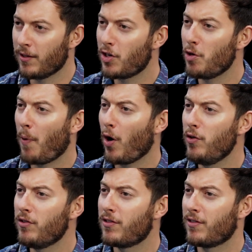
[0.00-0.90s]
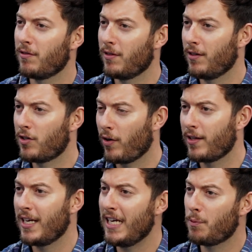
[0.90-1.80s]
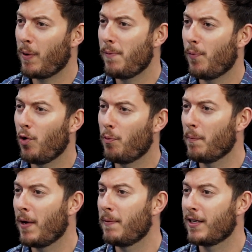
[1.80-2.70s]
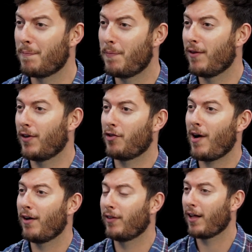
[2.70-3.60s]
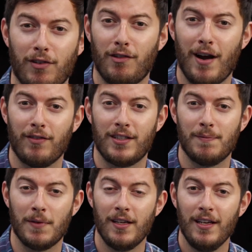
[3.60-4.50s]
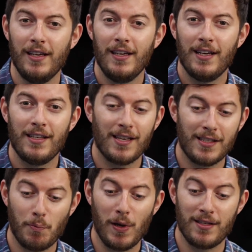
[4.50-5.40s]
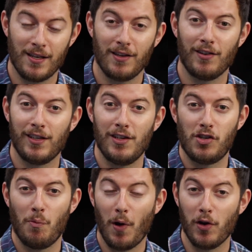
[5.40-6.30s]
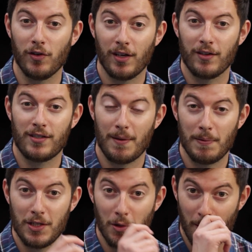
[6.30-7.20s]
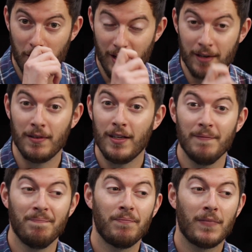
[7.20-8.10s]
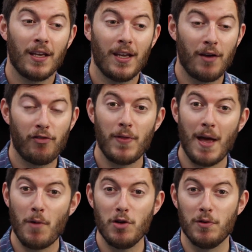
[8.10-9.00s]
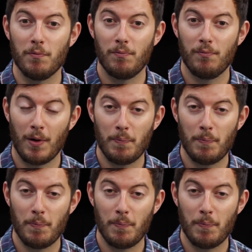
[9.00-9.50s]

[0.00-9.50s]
two boats. He's trying to teach people, but maybe there's a bit of a crowd gathering around him. And he says to Peter, Can I use your boat? Can I step into your boat? And, and from that moment, when